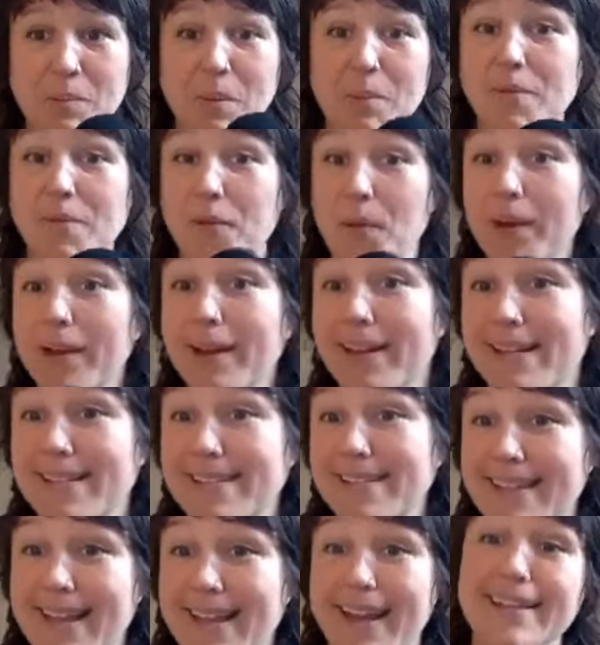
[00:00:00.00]
But before we get
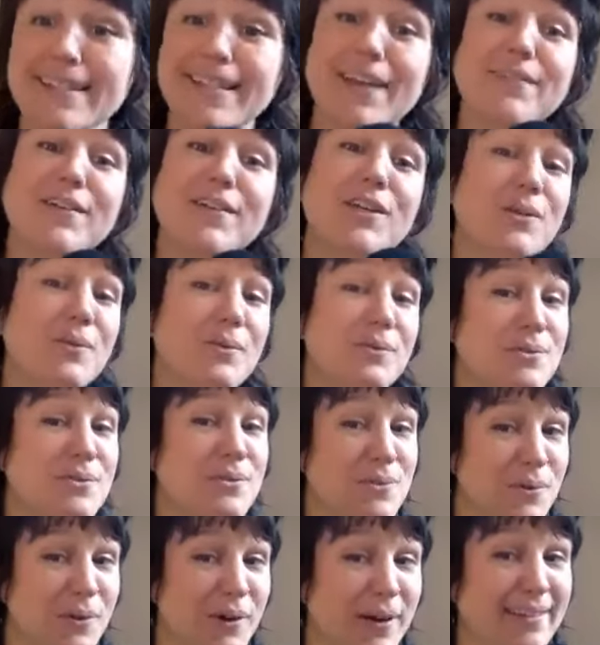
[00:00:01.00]
into that, because I have a cute
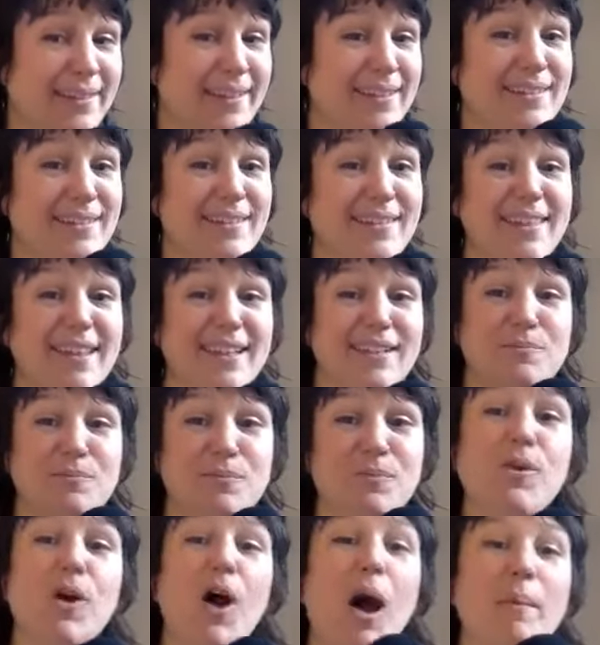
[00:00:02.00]
story that that
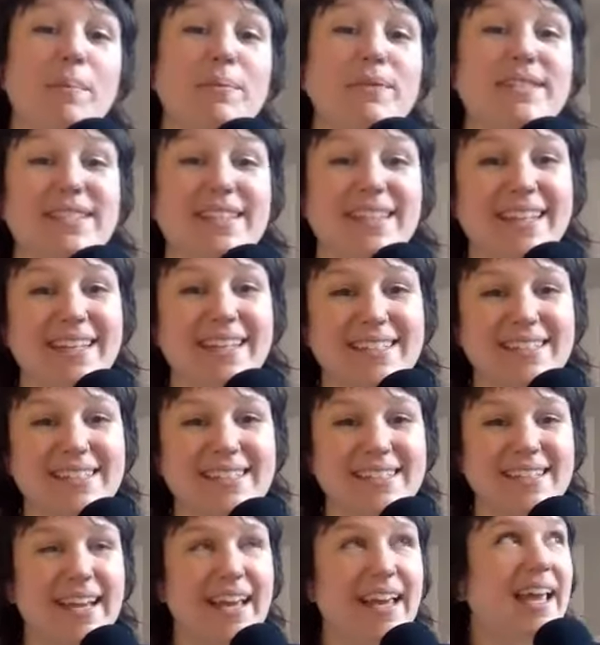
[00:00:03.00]
prompts
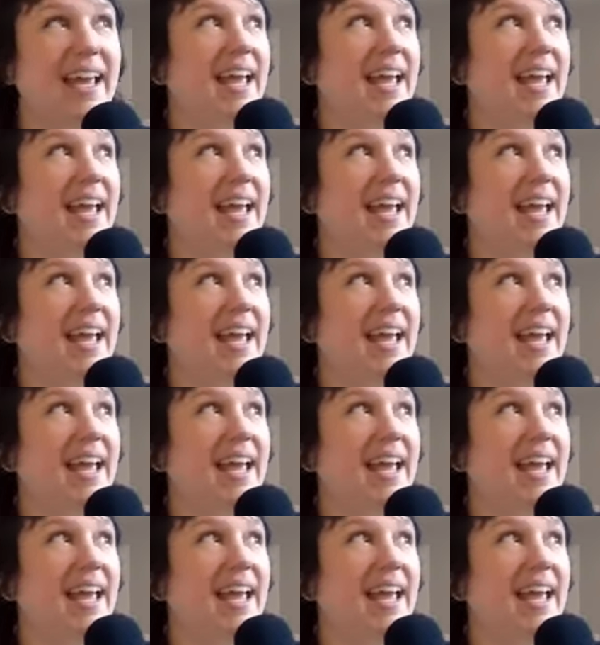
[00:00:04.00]
this.